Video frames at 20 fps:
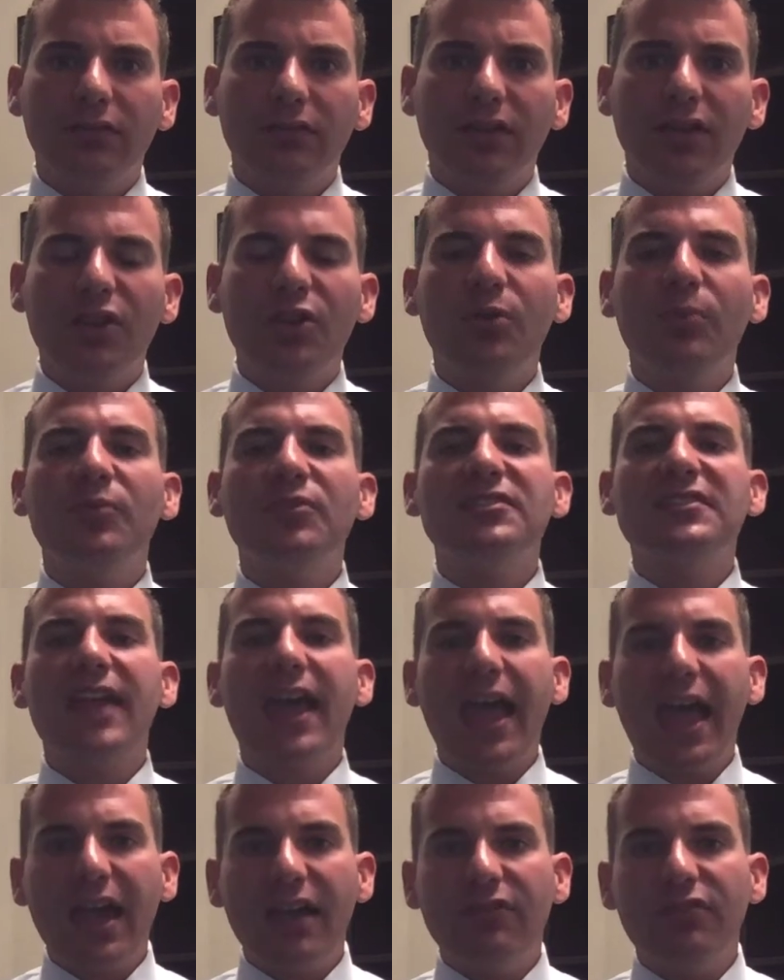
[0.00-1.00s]
And almost
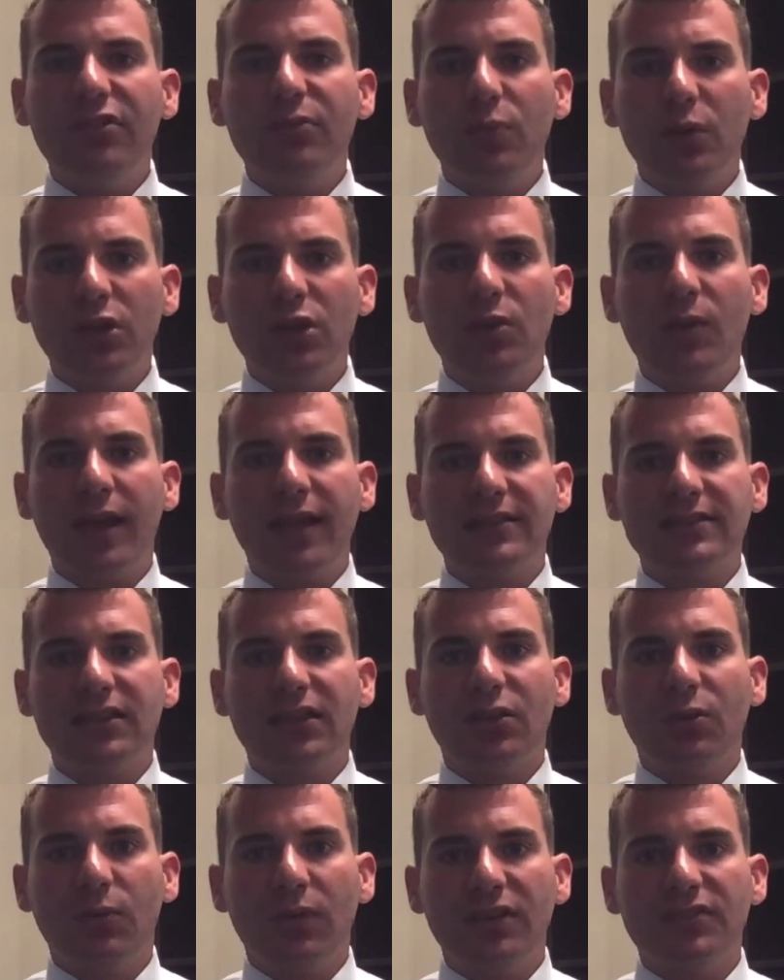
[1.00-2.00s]
everyone you ask
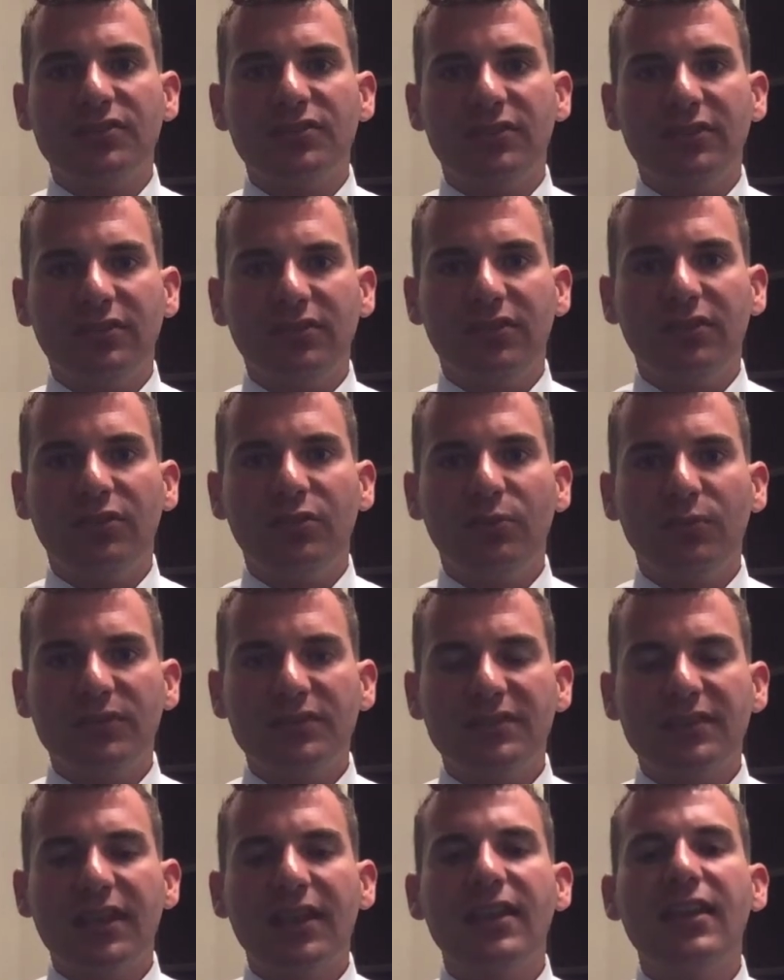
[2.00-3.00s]
that question to will
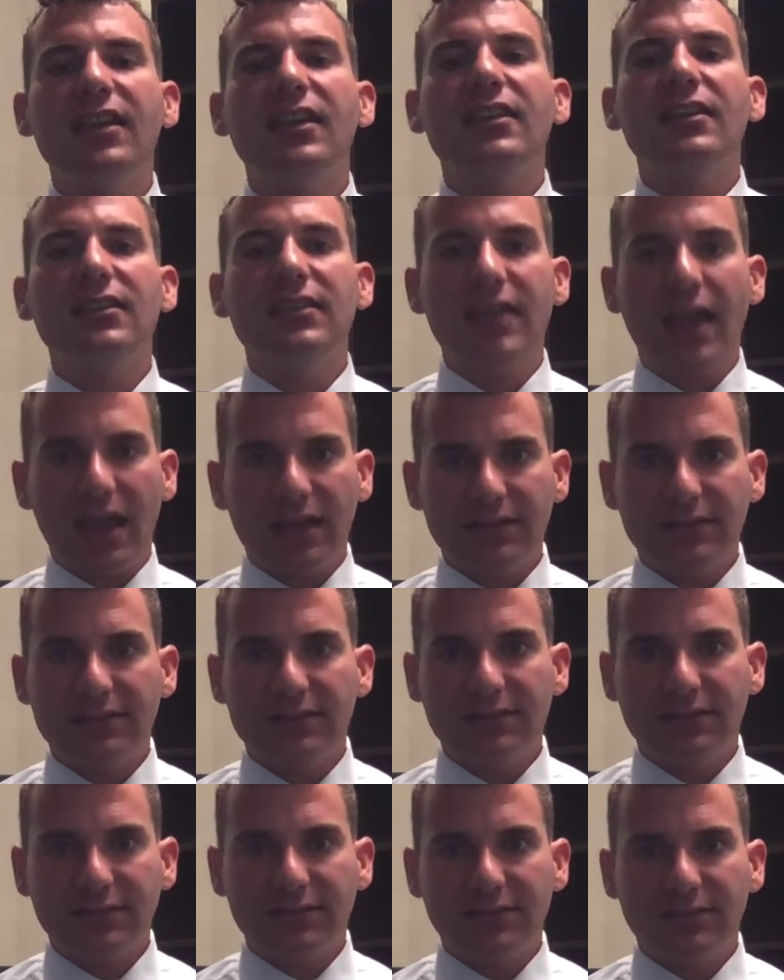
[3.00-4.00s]
say
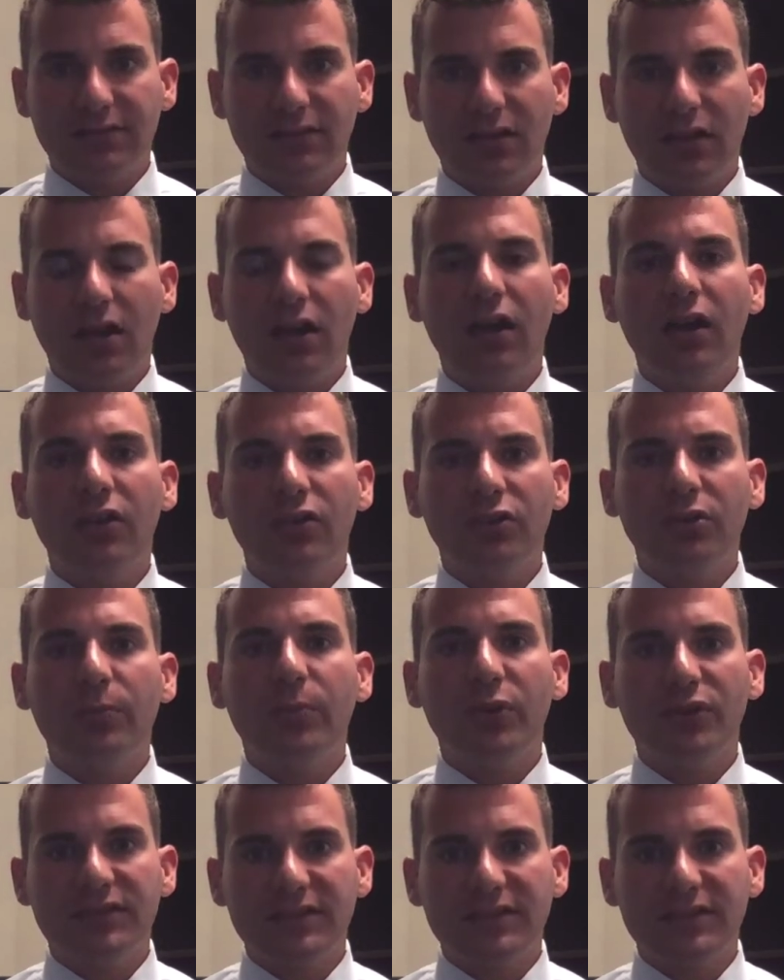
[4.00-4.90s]
yes, 100%.